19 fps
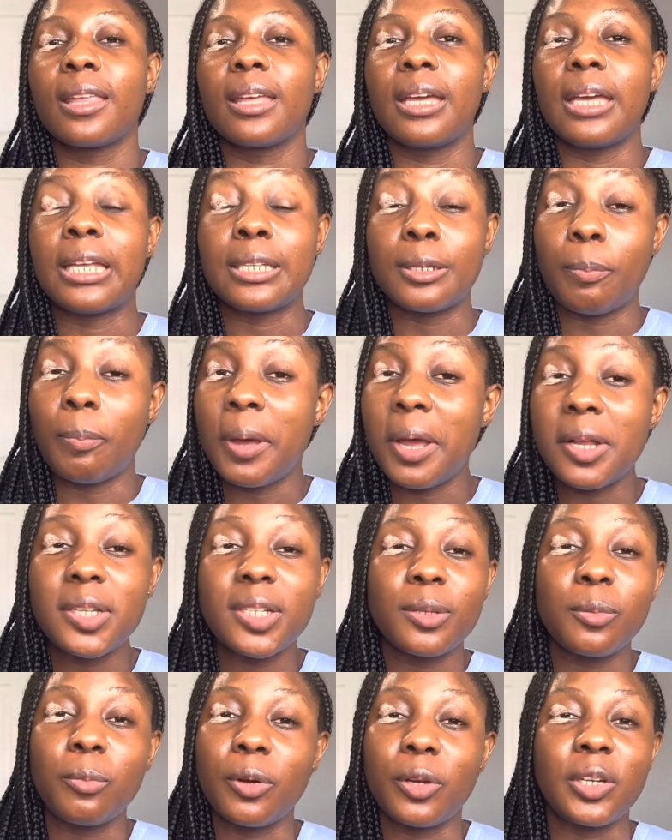It depends
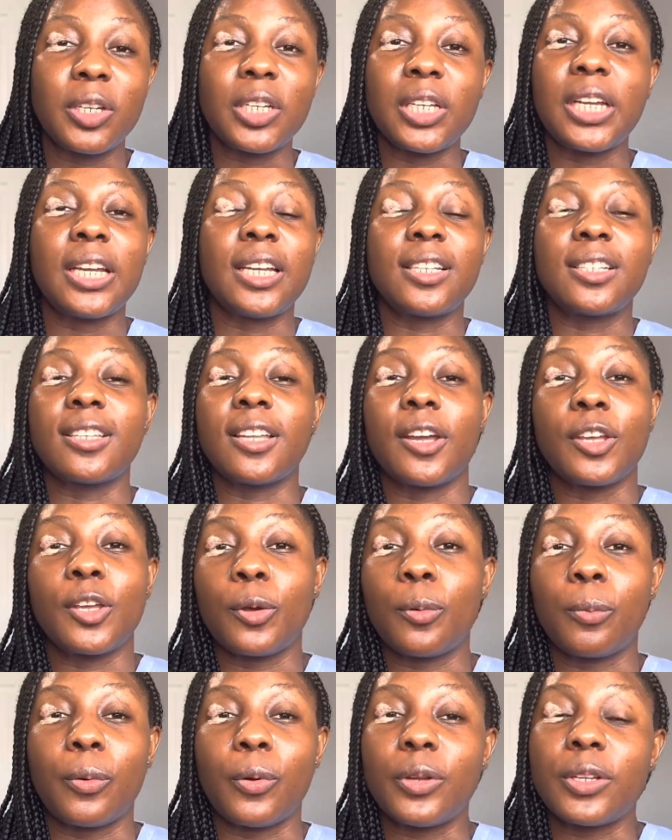on what it is that you
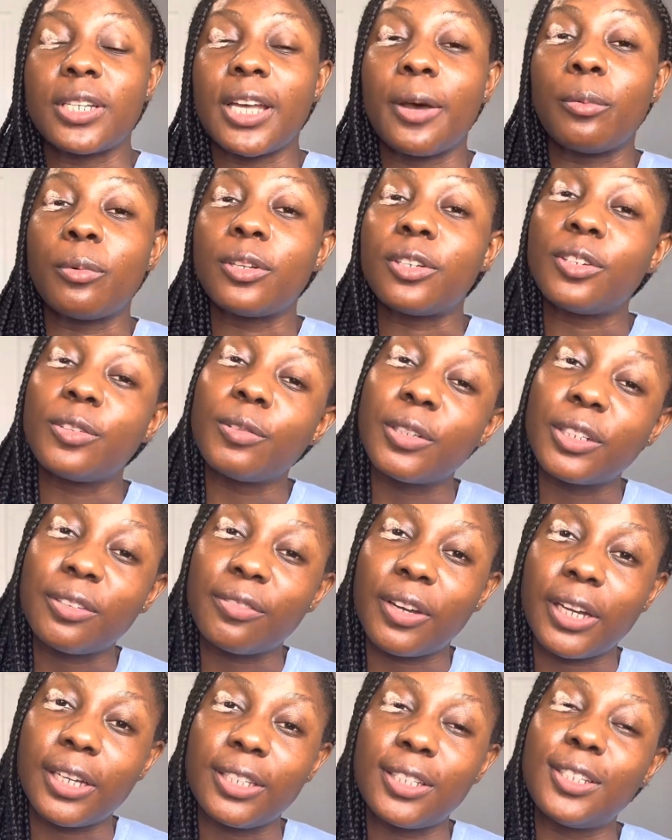want. I would not
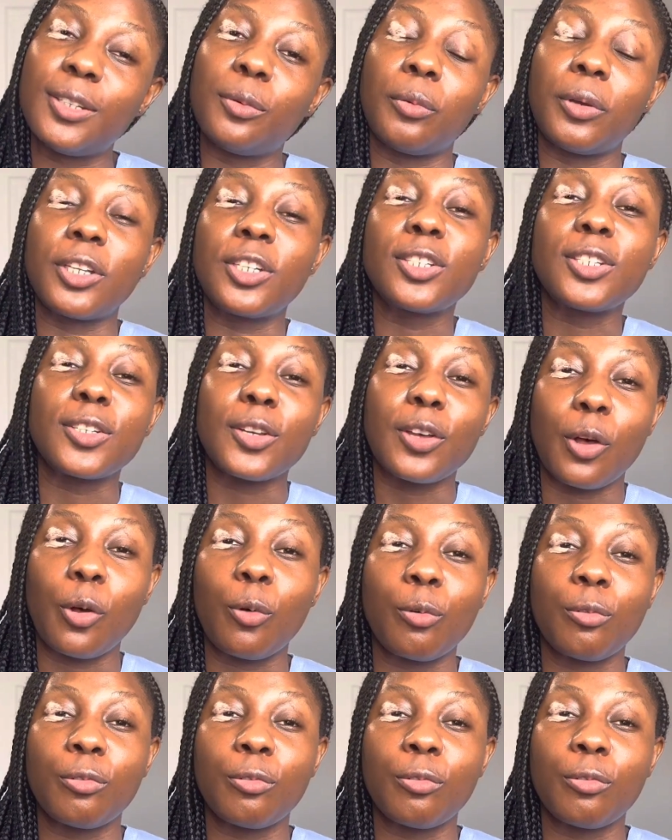advise you which to go